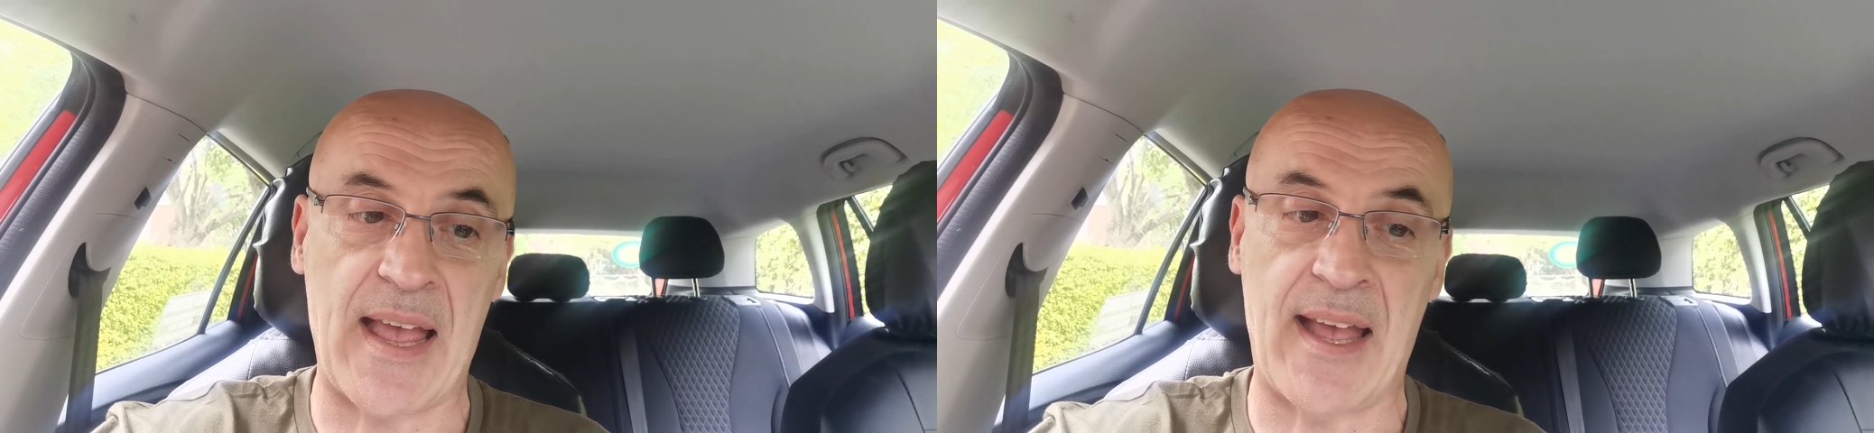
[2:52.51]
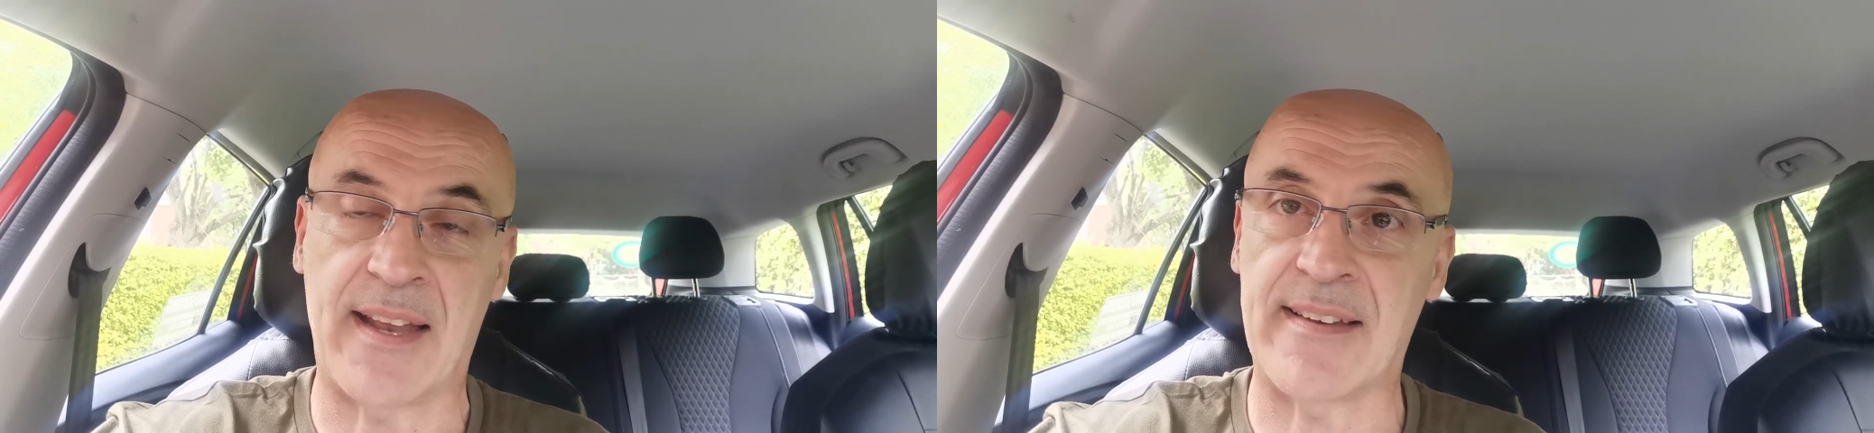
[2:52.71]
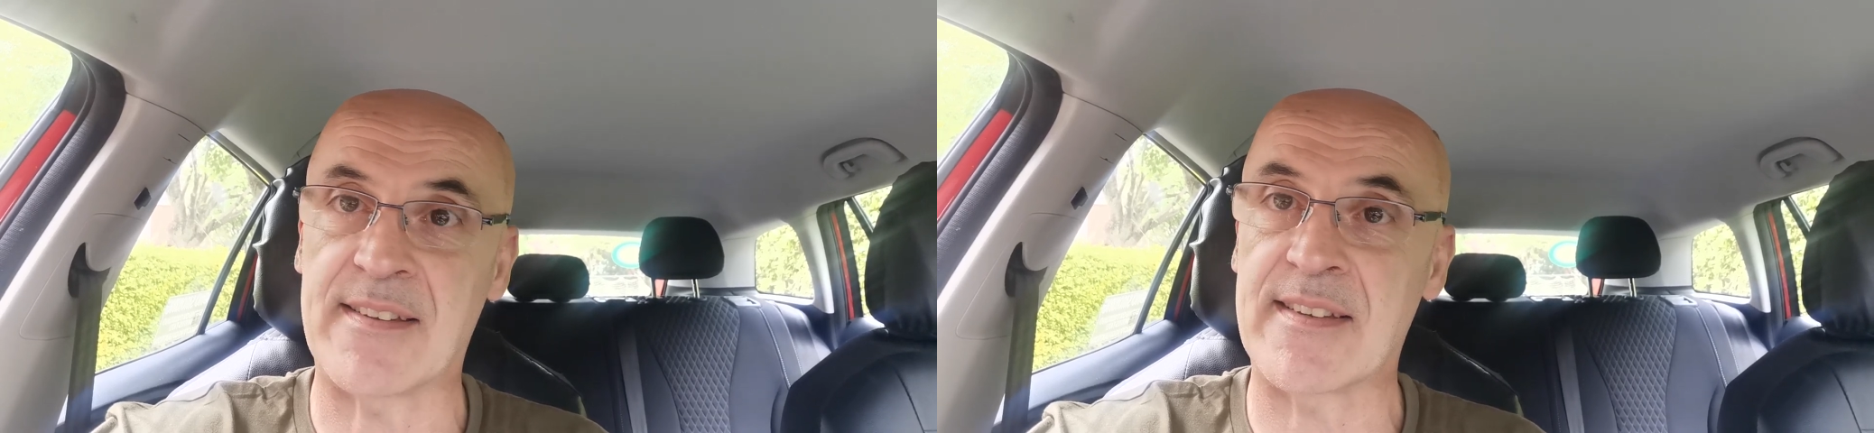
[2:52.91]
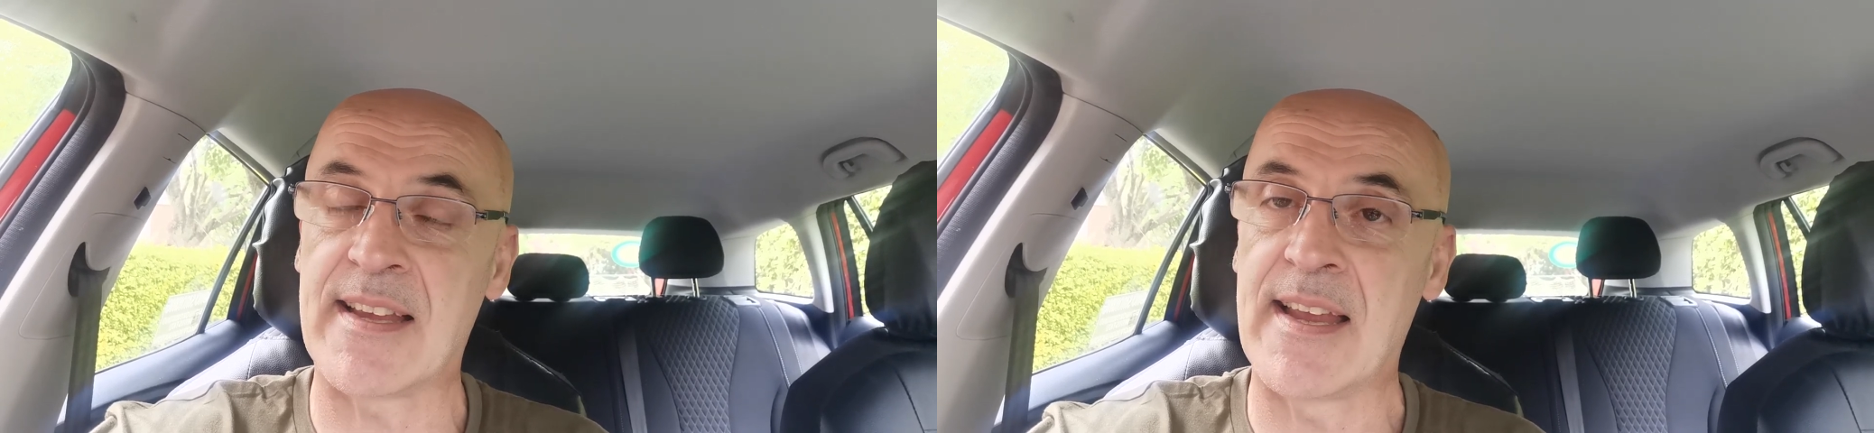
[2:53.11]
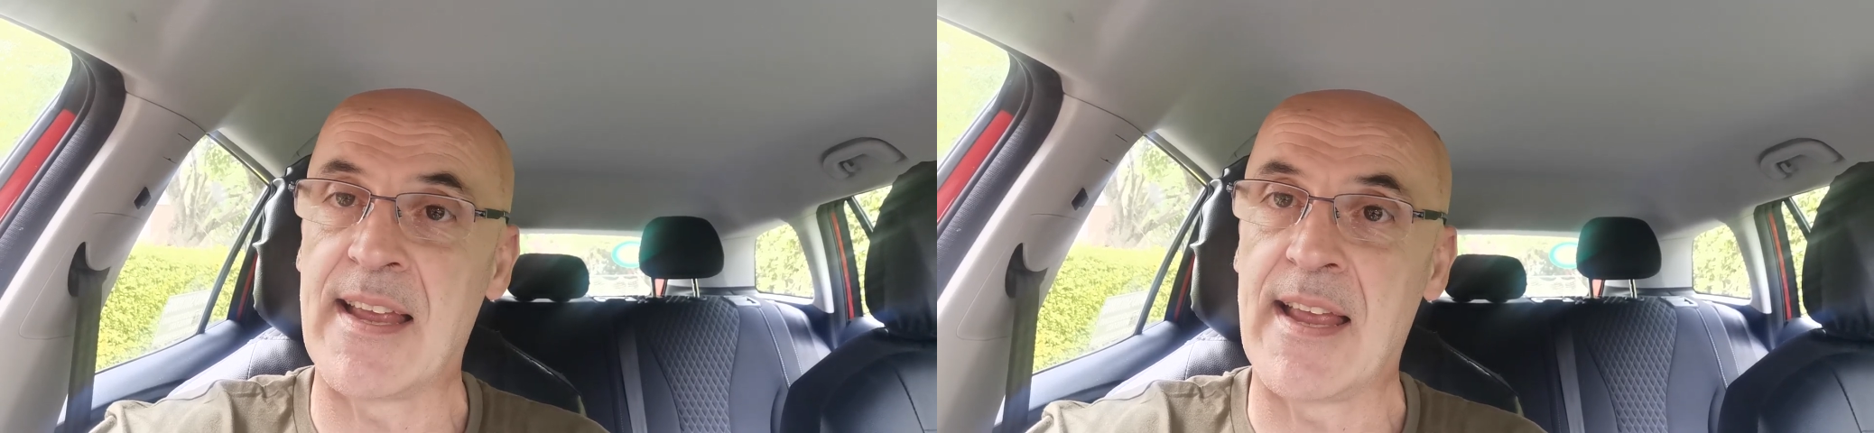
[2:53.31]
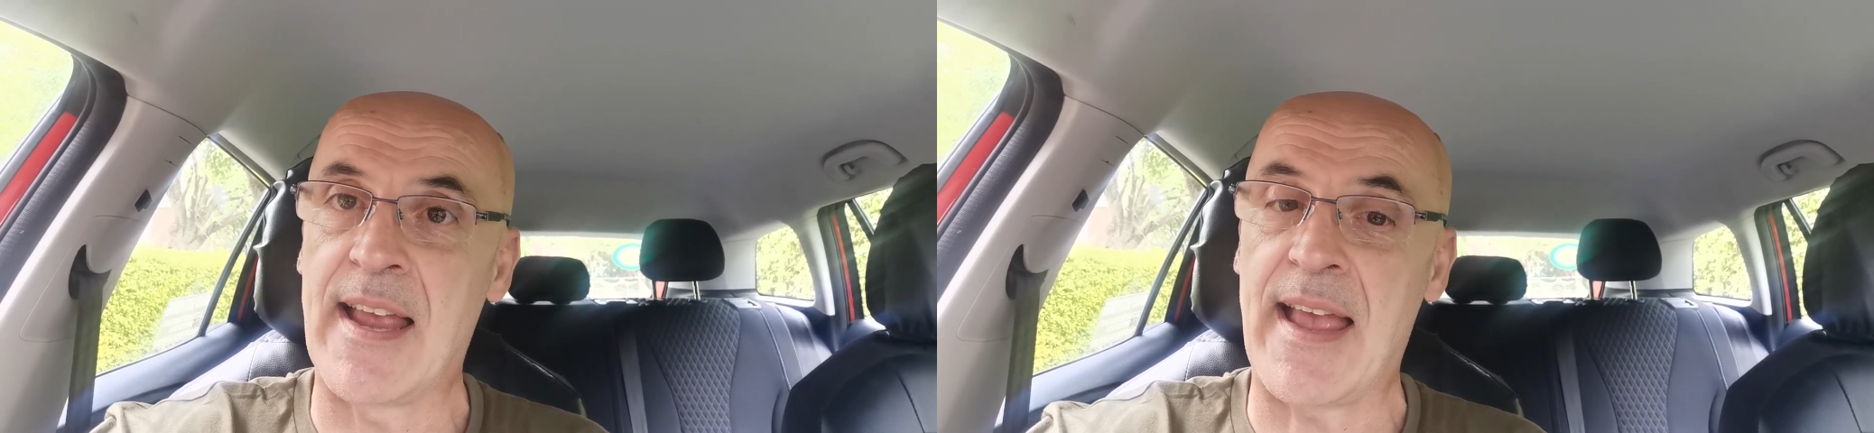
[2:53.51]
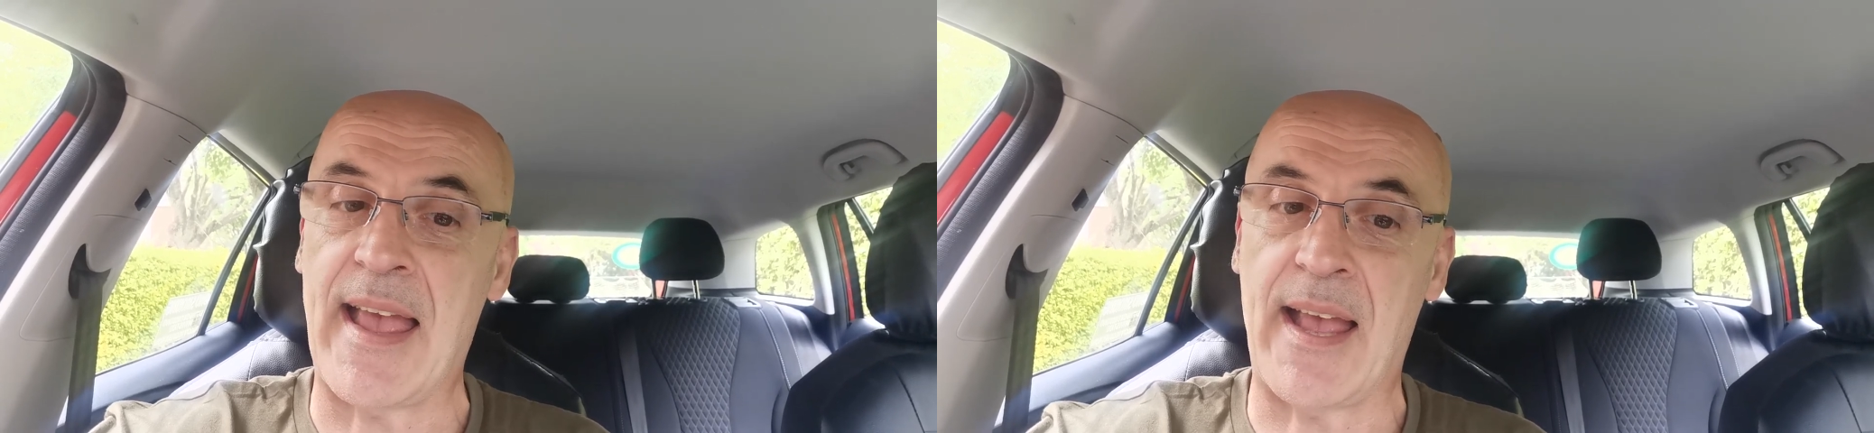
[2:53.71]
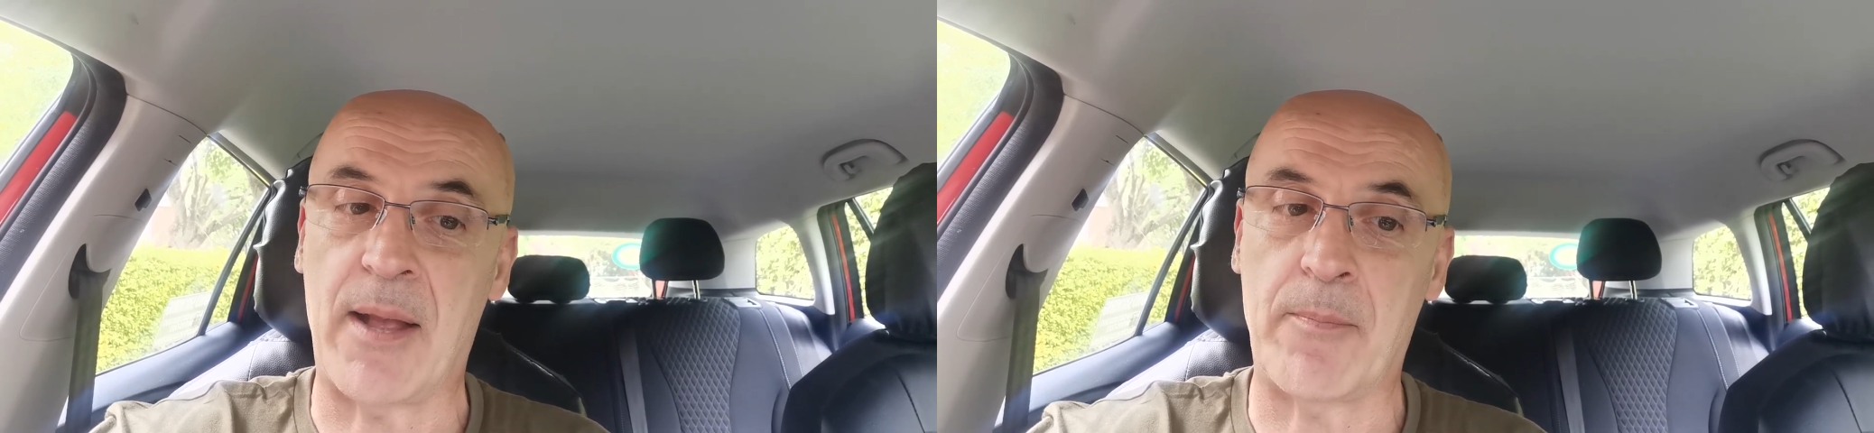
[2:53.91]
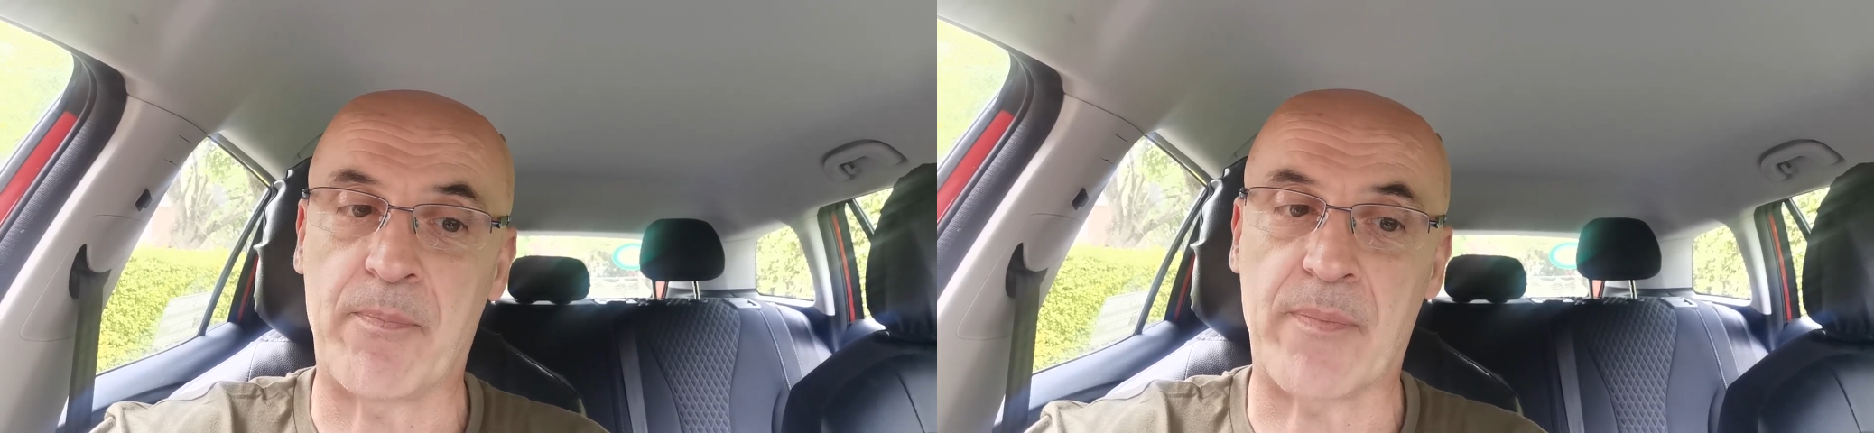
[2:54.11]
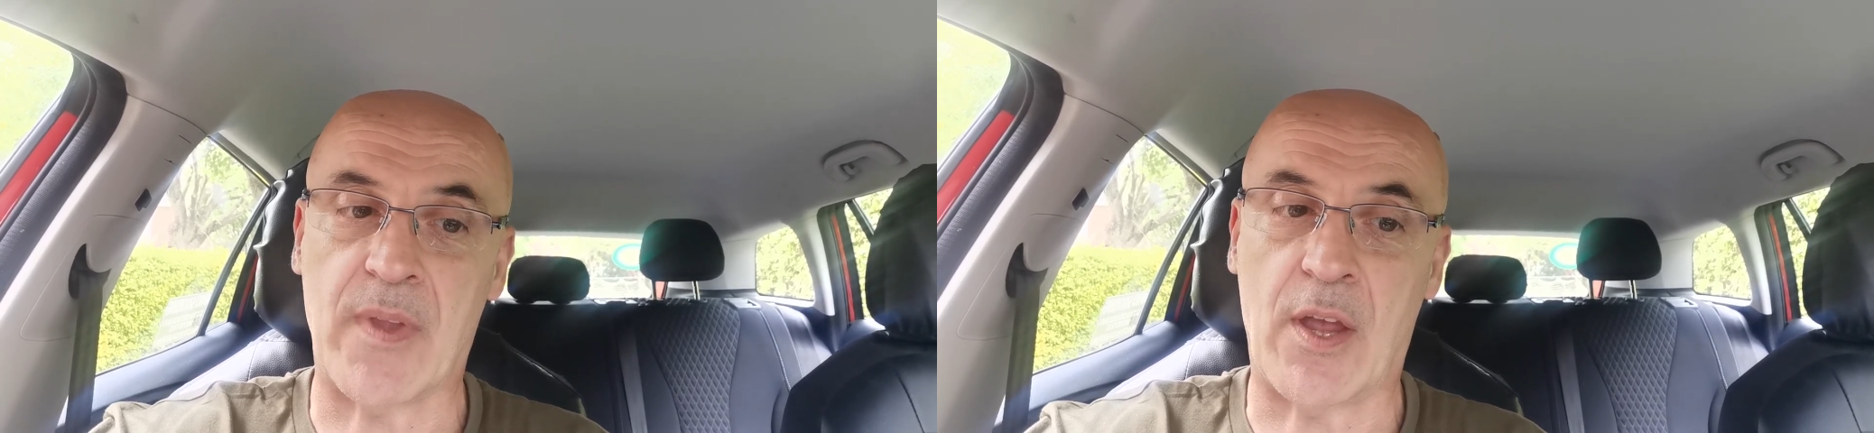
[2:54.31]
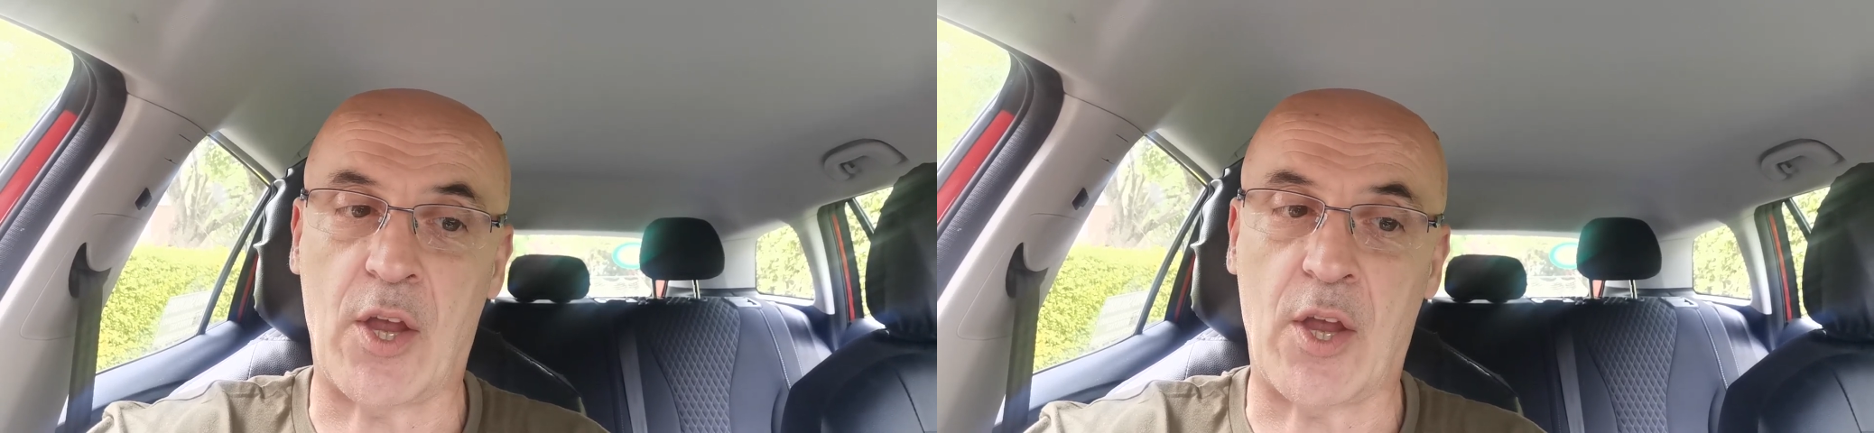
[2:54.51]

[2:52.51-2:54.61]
and I'm